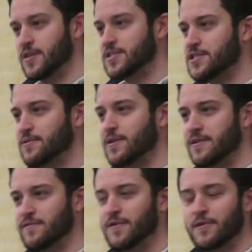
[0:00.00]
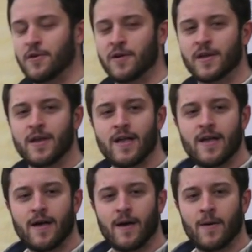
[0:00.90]
I think it's still kind of ongoing,
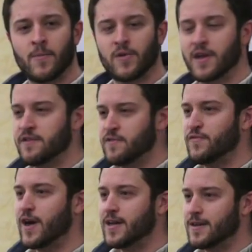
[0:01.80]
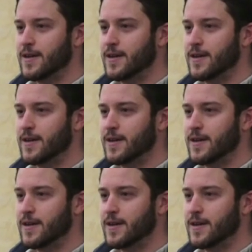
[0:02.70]
um, where they kind of invite.